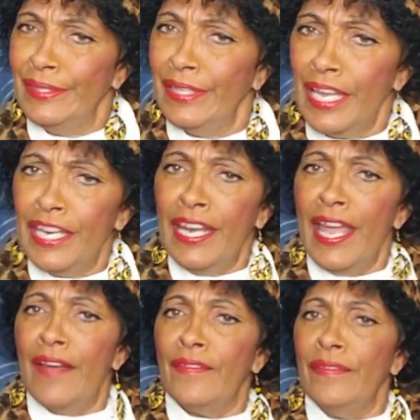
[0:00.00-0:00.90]
And it
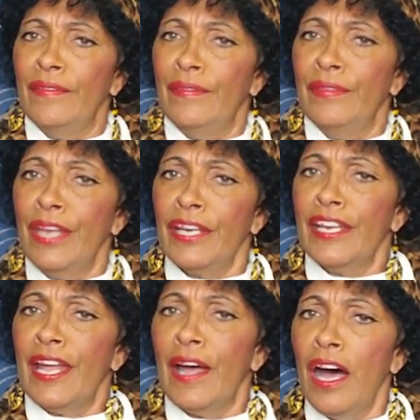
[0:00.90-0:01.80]
had none of
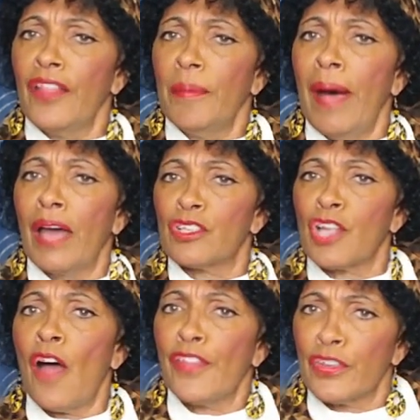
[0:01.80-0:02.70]
the other models on there.